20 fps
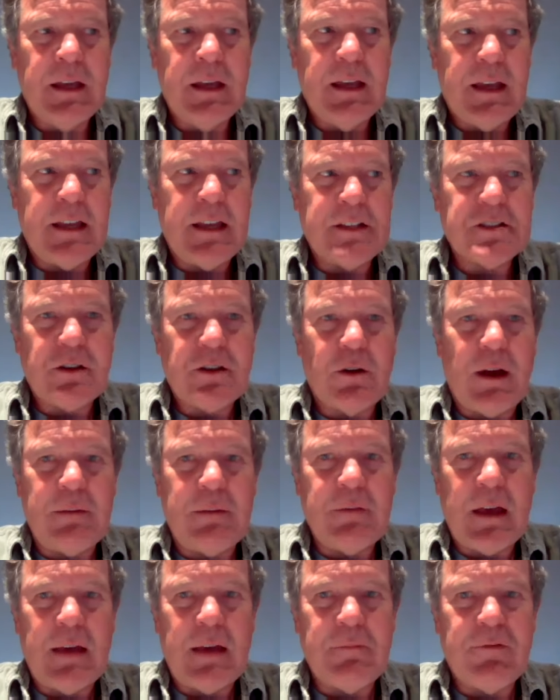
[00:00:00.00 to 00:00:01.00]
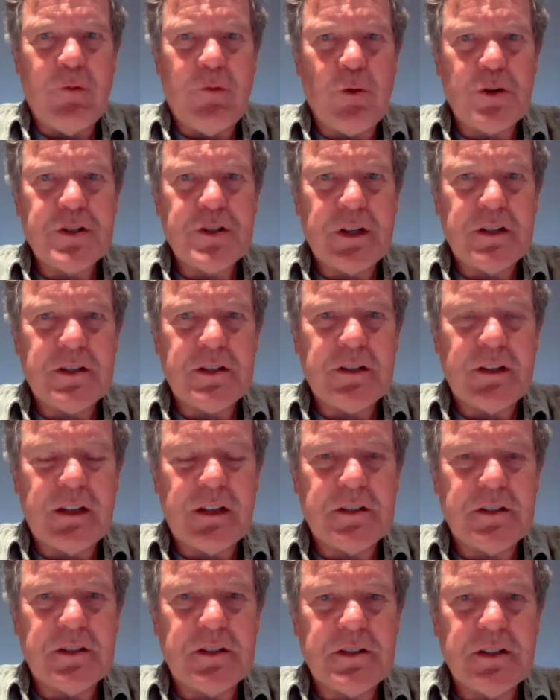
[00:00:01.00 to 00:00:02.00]
and so I'm I'm for such
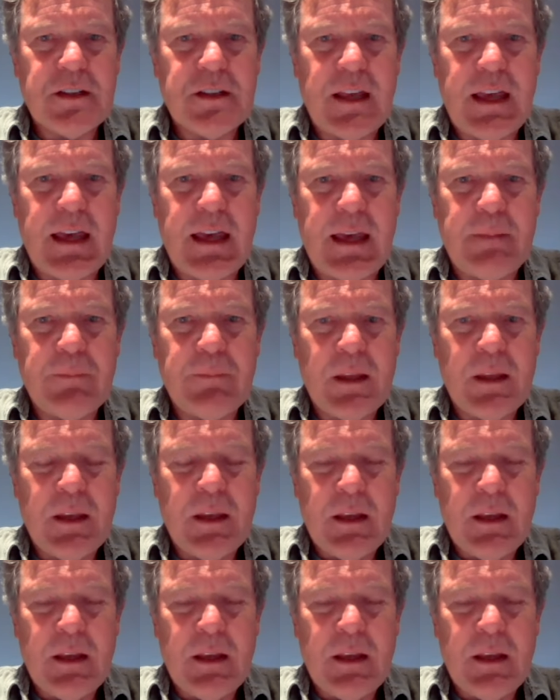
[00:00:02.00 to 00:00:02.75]
things as that.